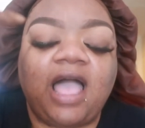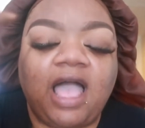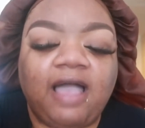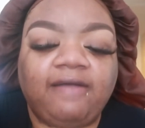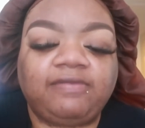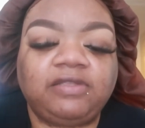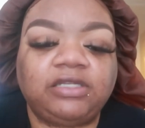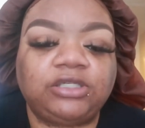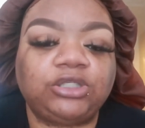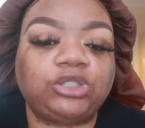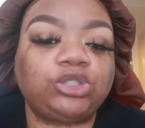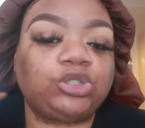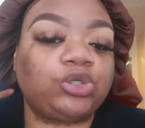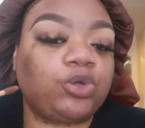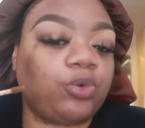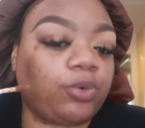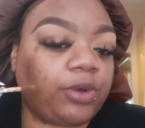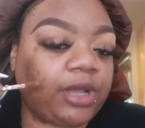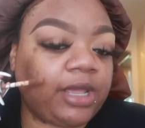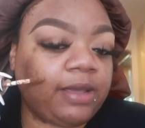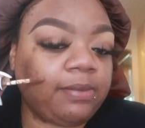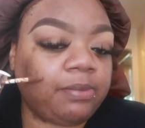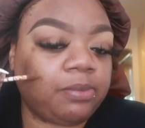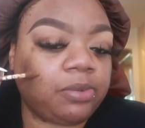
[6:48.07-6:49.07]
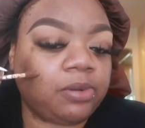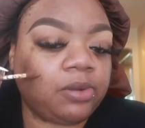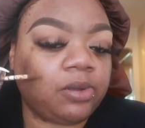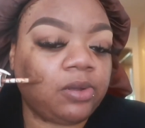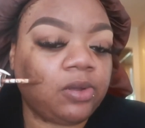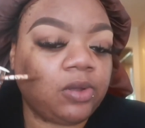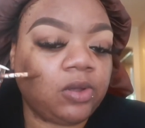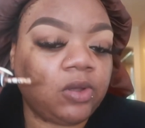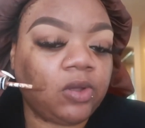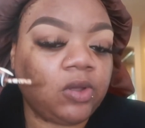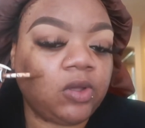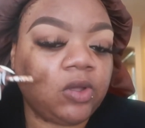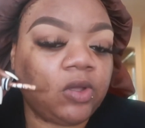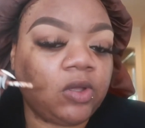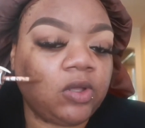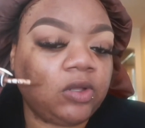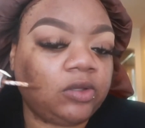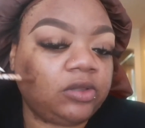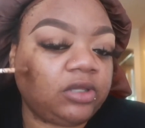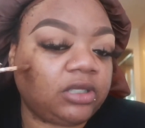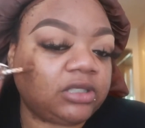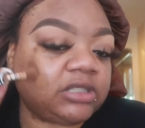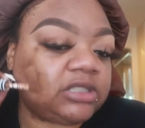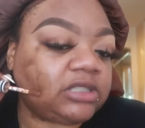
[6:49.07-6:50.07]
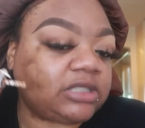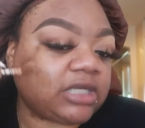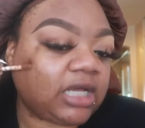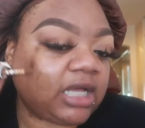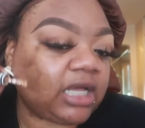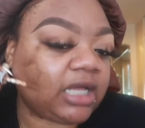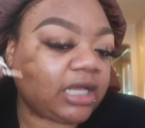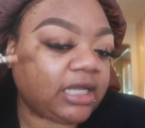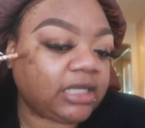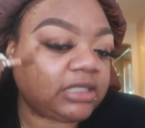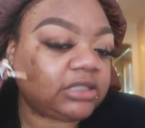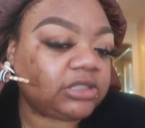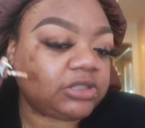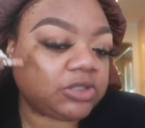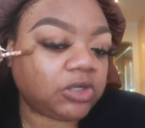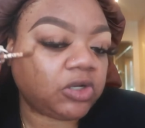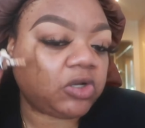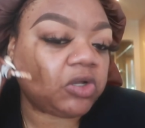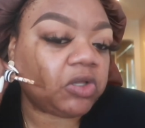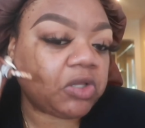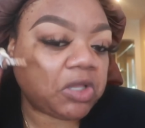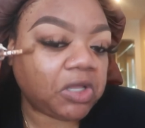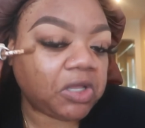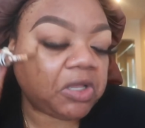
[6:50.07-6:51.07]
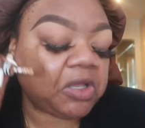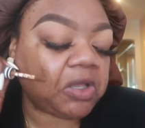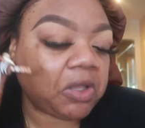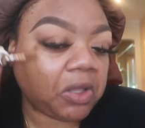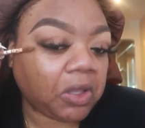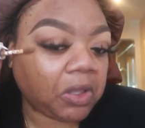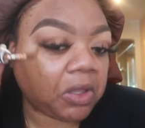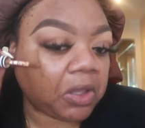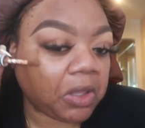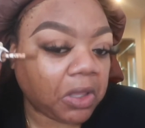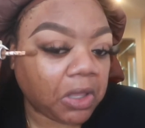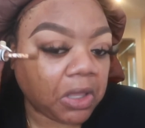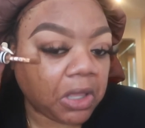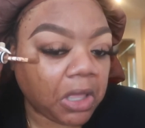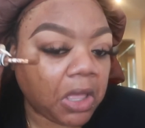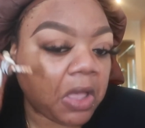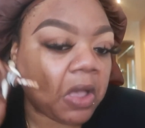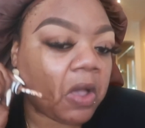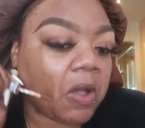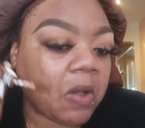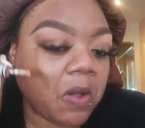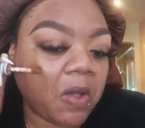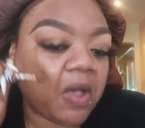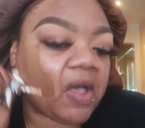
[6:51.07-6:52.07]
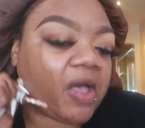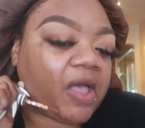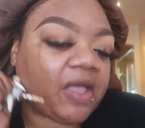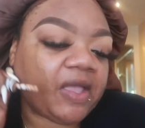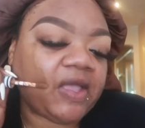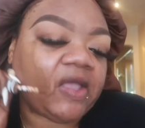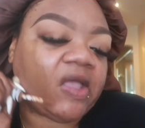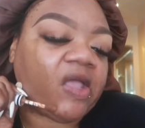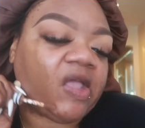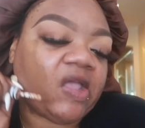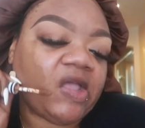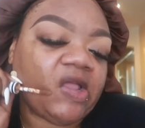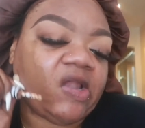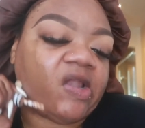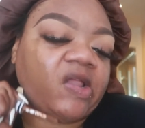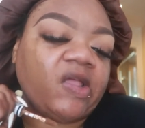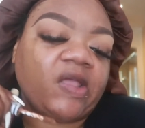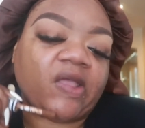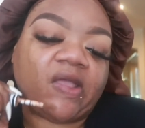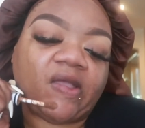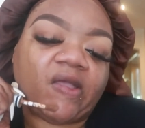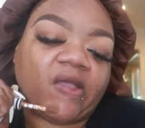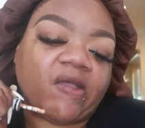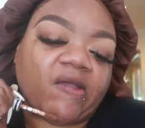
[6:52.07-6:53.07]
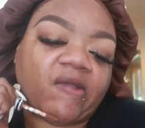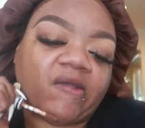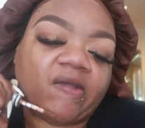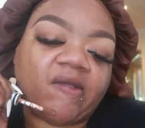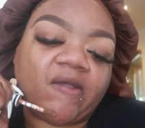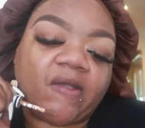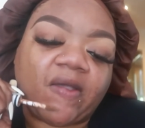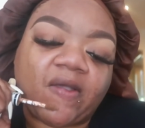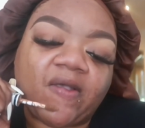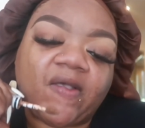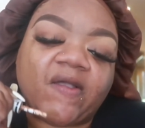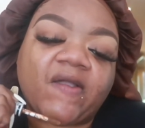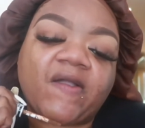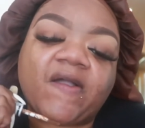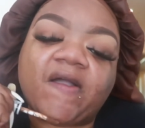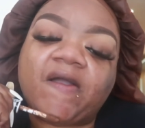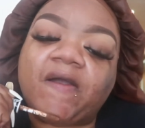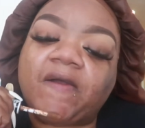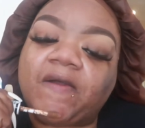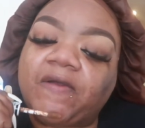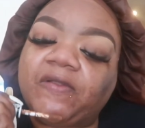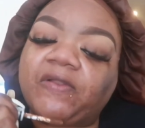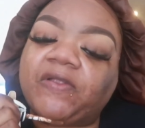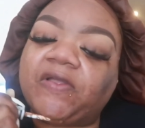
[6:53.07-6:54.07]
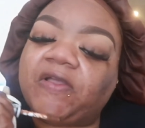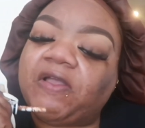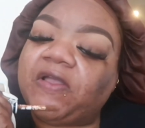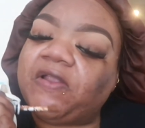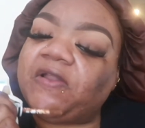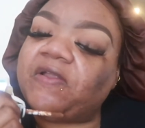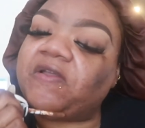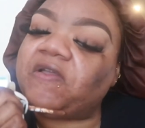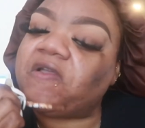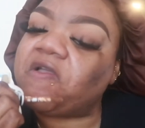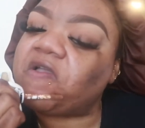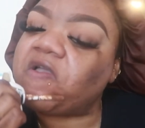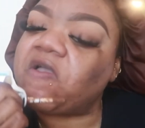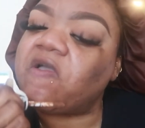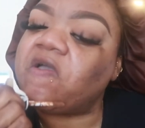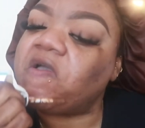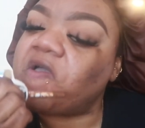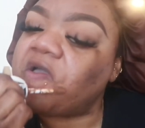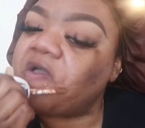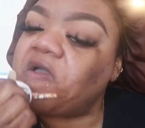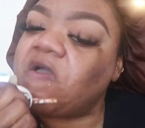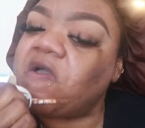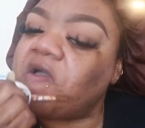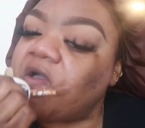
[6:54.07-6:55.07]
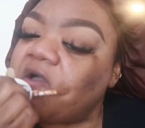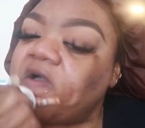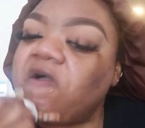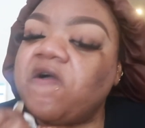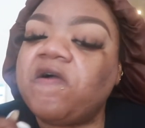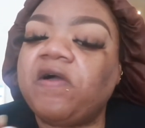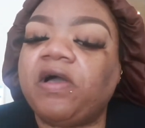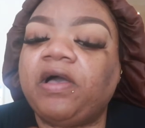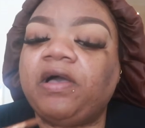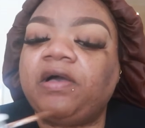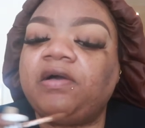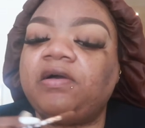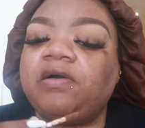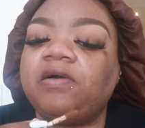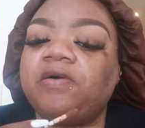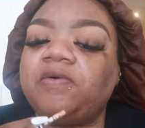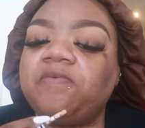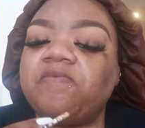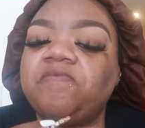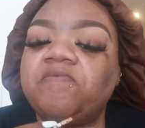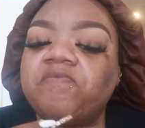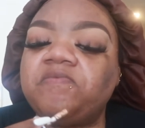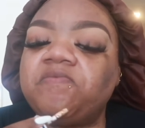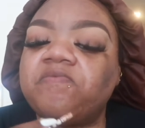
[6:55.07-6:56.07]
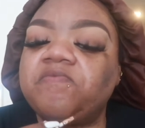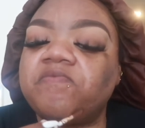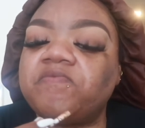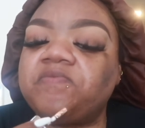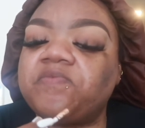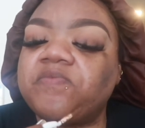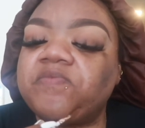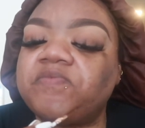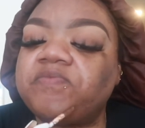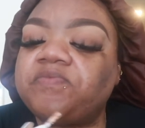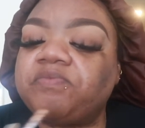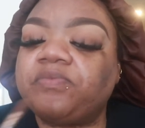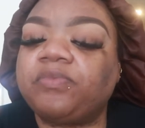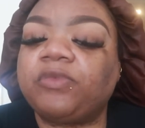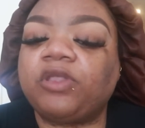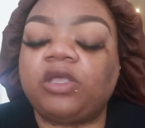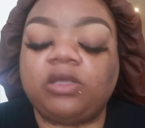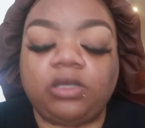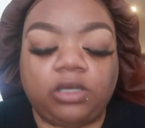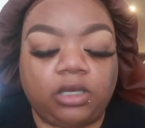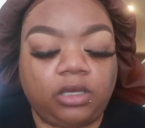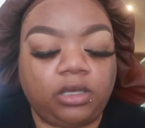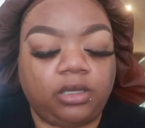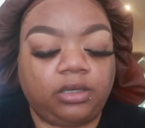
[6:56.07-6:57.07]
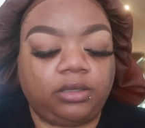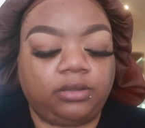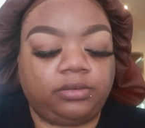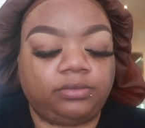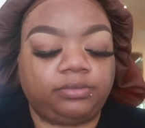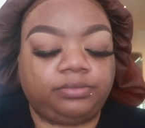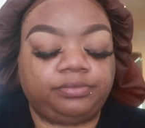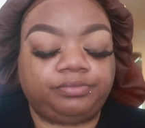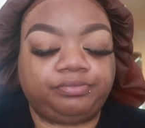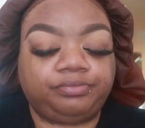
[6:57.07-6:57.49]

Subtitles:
have to scrape the sides, y'all. Like, oh, I hate it. Like, I really hate it. Yeah,